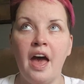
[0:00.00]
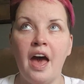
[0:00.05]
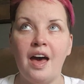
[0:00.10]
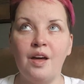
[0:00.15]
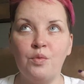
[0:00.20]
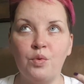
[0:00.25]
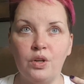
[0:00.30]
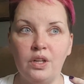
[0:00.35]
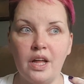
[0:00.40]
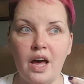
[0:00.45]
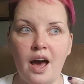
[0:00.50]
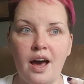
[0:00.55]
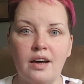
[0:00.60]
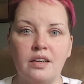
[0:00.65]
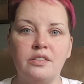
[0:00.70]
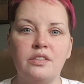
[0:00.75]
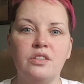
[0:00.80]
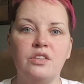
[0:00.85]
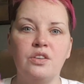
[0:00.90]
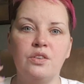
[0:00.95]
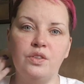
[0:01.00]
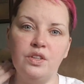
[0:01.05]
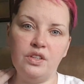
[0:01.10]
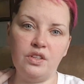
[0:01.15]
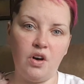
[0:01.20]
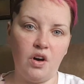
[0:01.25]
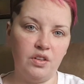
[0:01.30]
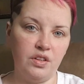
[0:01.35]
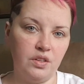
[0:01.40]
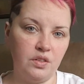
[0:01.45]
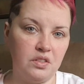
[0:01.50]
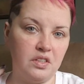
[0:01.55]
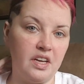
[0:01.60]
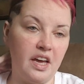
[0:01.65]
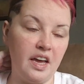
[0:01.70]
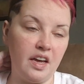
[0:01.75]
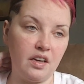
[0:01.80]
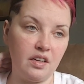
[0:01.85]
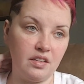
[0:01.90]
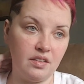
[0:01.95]
and relax so that all those
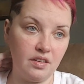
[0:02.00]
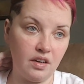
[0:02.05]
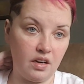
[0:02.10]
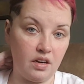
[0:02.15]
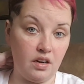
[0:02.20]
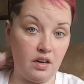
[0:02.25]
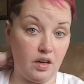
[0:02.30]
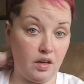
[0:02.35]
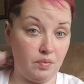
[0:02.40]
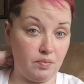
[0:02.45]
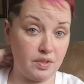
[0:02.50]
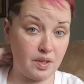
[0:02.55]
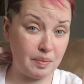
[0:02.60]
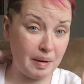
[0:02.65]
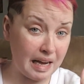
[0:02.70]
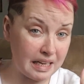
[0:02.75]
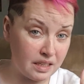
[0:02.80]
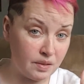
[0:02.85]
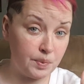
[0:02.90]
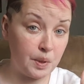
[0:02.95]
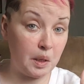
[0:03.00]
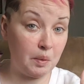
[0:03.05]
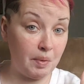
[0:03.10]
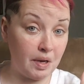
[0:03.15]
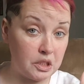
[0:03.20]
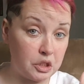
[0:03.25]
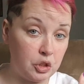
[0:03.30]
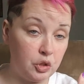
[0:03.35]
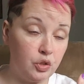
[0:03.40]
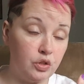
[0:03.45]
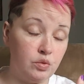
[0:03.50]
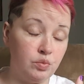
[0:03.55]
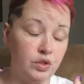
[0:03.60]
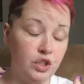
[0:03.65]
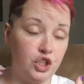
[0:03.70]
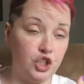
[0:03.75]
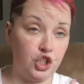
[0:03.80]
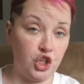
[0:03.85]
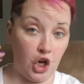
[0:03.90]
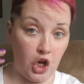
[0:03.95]
like spasming muscles
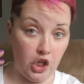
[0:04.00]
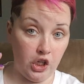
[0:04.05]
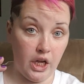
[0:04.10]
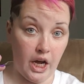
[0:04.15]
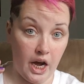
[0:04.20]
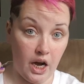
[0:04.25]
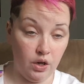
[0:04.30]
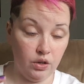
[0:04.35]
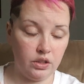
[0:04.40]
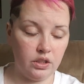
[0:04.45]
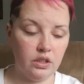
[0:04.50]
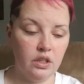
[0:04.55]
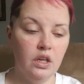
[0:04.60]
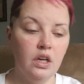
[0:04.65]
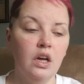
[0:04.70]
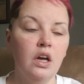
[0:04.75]
would chill out.